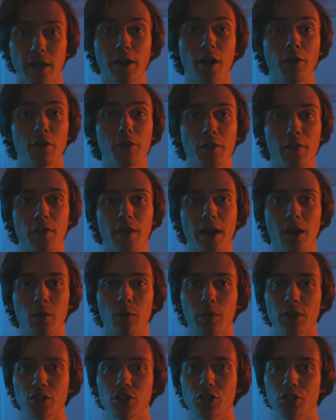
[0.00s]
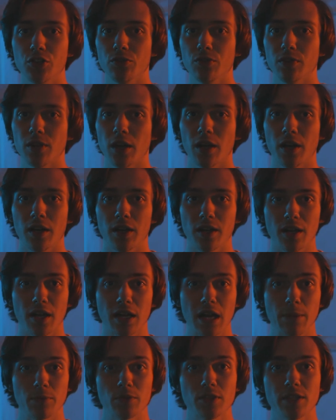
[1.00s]
And other than that, we shoot a
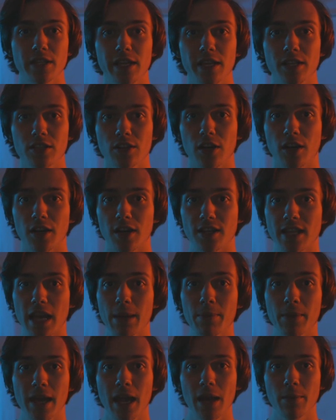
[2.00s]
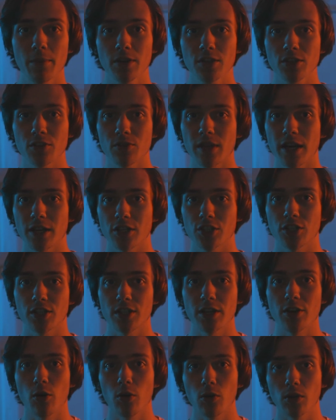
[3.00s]
couple scenes on a tape camera. So that's
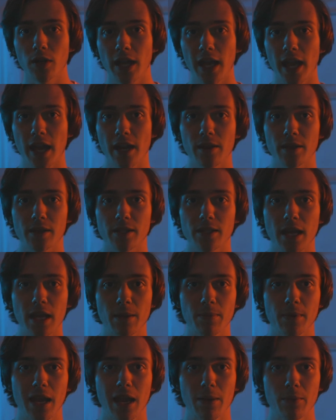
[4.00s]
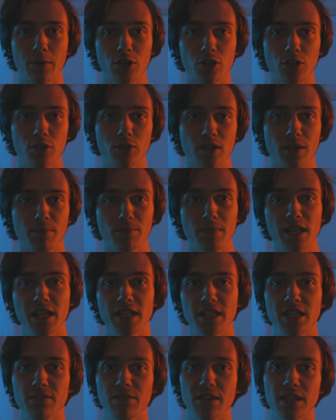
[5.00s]
just an old Canon tape camera. It shoots on mini
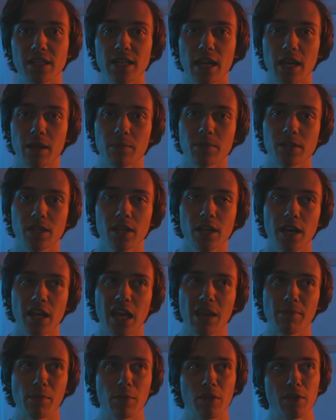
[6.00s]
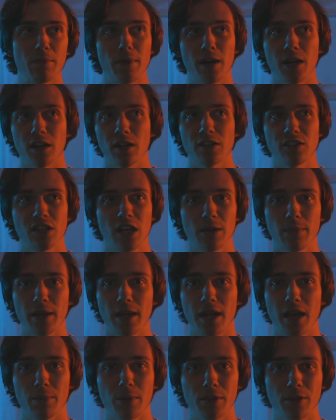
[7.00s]
DV tapes. Can't remember the model off the top of my
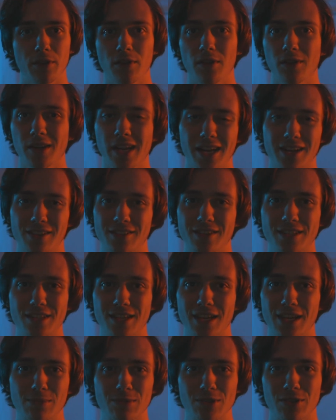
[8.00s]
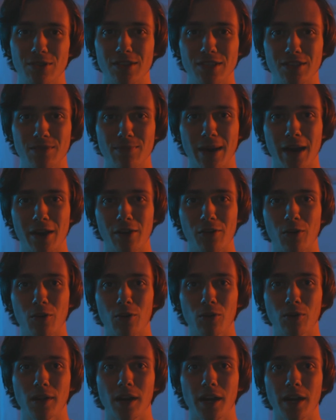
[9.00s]
head, but they're all kind of the same, so it doesn't matter a
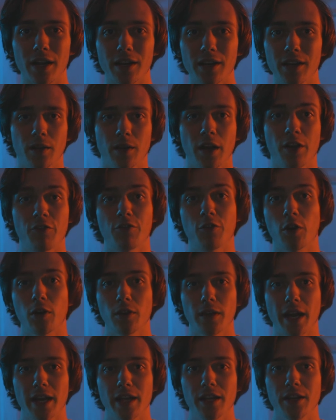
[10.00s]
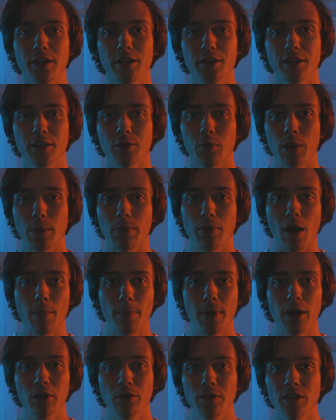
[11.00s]
whole lot. And for our lighting gear, we
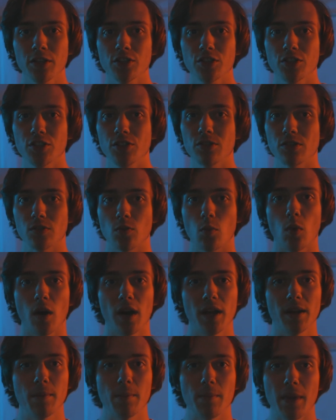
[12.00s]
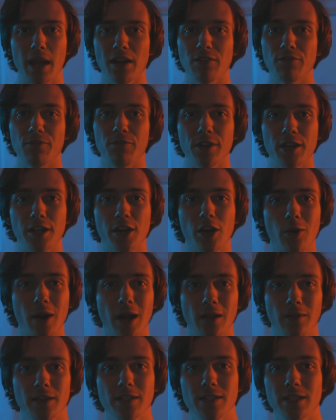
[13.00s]
primarily just used one main video
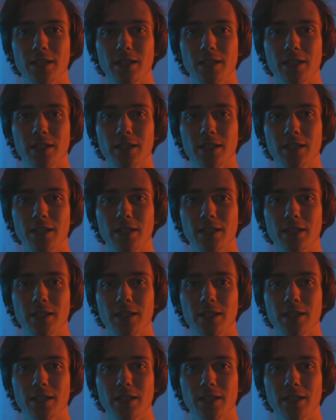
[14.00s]
LED